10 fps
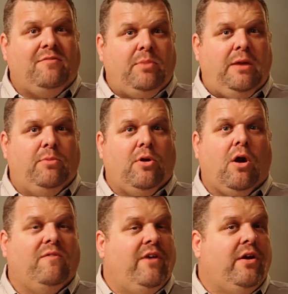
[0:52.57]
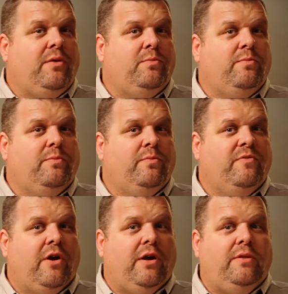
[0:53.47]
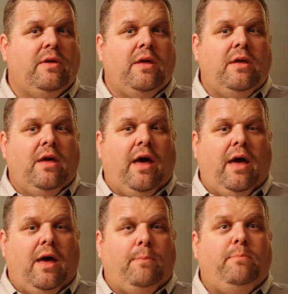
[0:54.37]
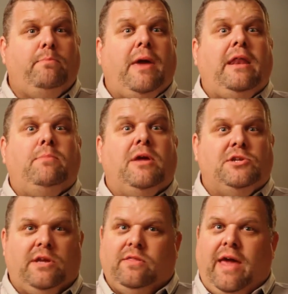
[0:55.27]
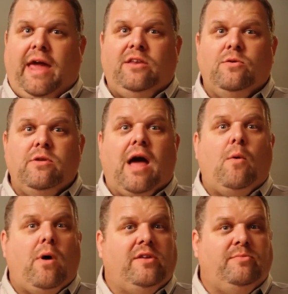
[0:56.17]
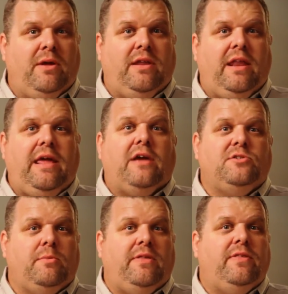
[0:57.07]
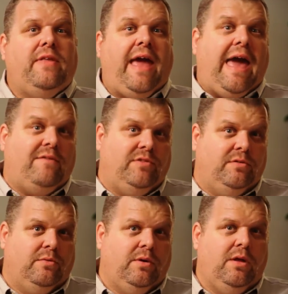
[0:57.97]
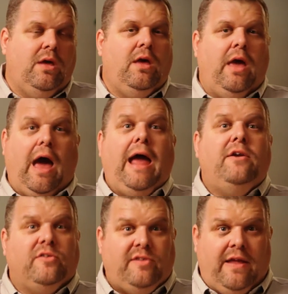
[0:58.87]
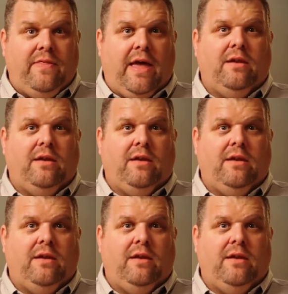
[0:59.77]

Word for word: of people are very, very penny pinching. They do not want to spend any extra money than they have to. I understand that.